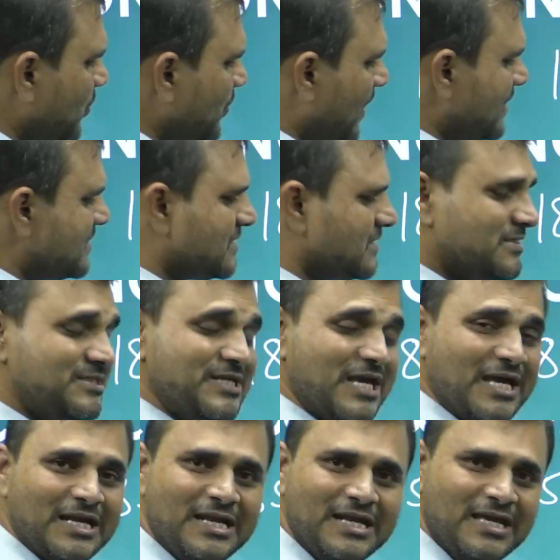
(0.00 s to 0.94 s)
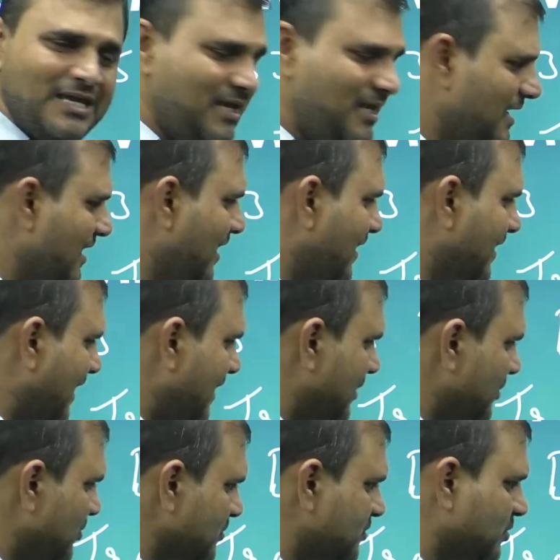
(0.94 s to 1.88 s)
months journey
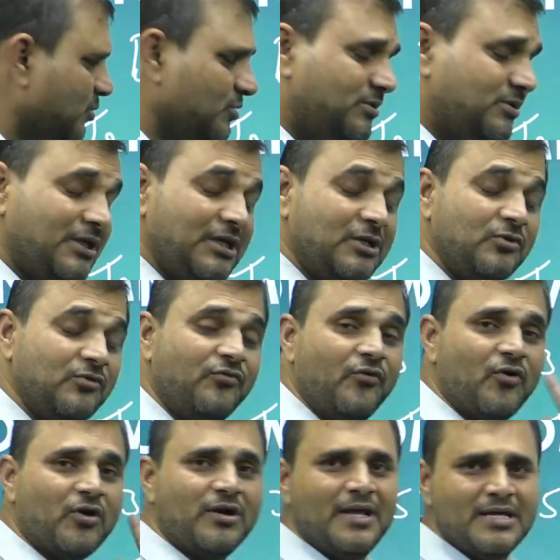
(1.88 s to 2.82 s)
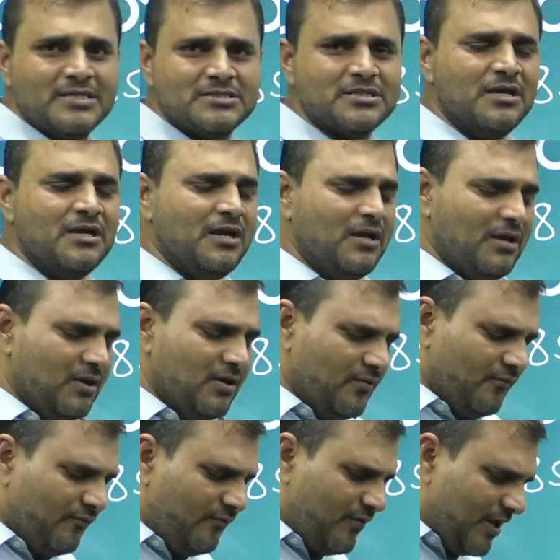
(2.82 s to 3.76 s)
reduced to 3 to 4 days.
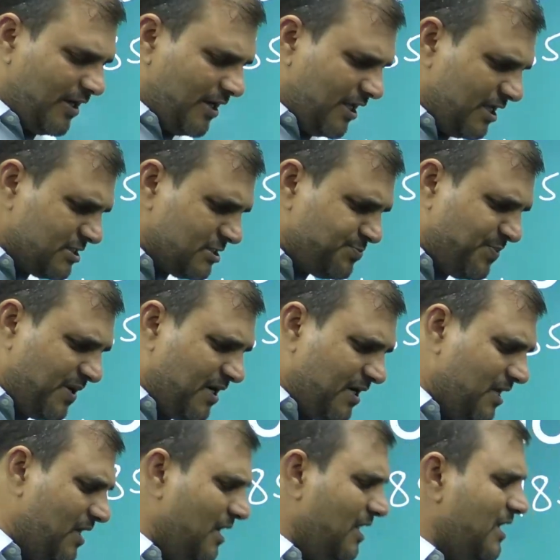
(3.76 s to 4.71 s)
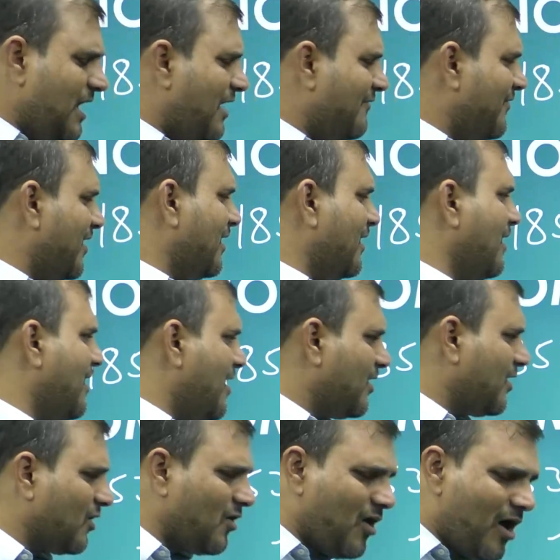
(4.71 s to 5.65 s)
Very speedily, our
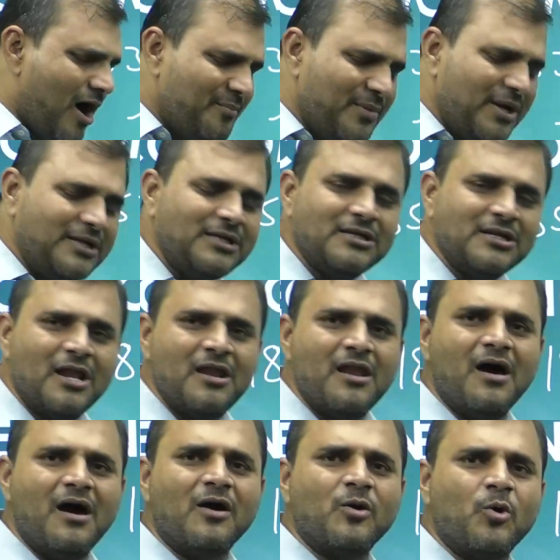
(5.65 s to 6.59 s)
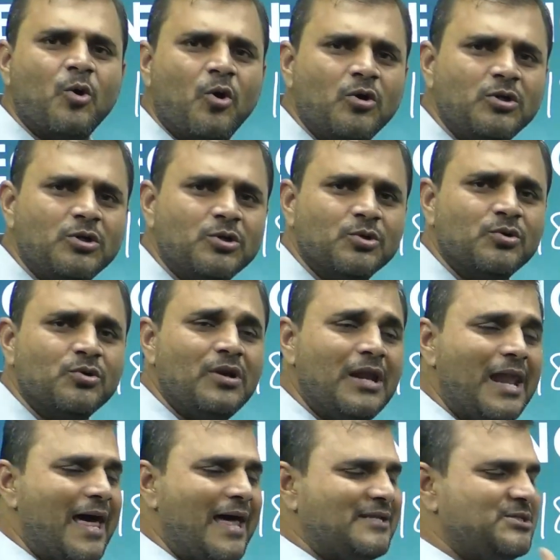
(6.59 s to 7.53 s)
raw material going to
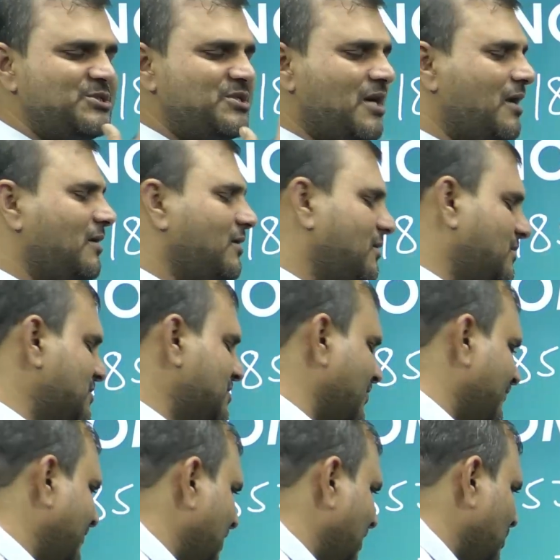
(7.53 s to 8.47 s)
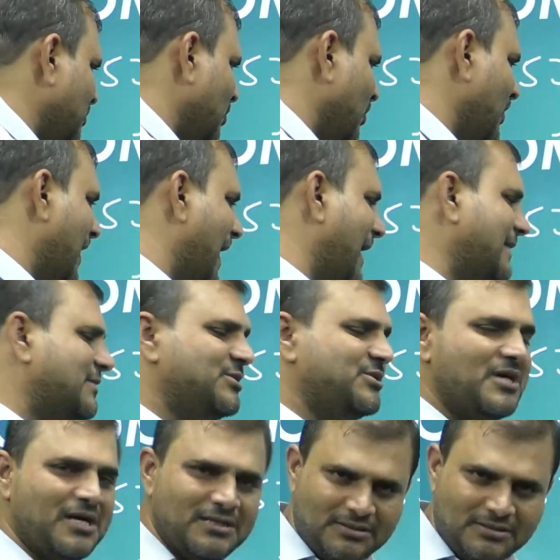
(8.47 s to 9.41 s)
London, shifting to
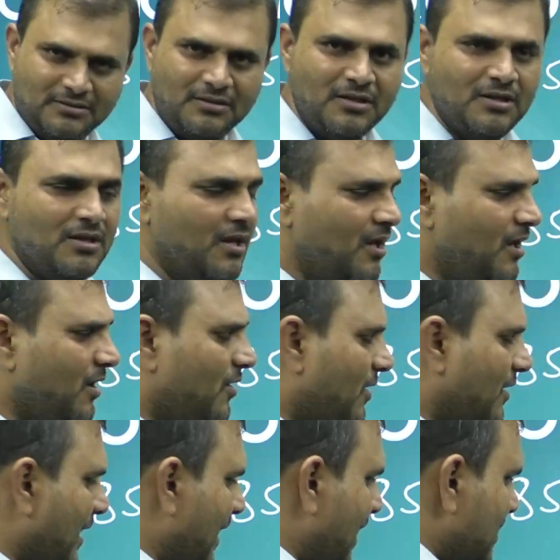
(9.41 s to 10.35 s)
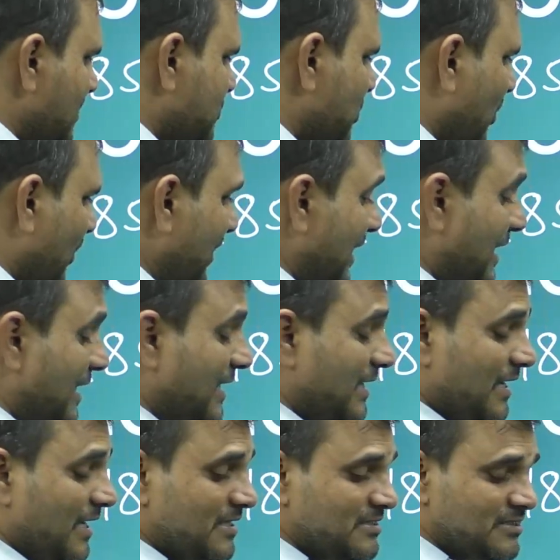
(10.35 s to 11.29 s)
London. Okay, so
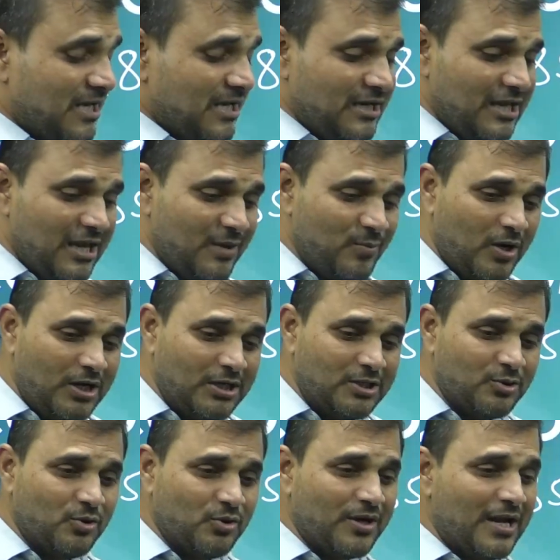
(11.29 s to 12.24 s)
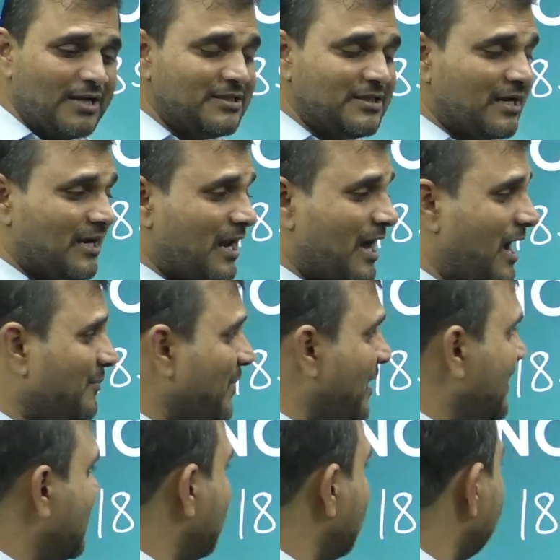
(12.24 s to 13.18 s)
Indians unable to get the raw
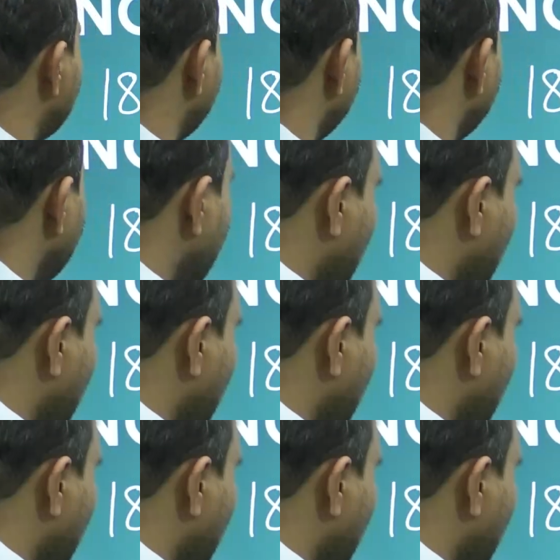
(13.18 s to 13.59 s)
material,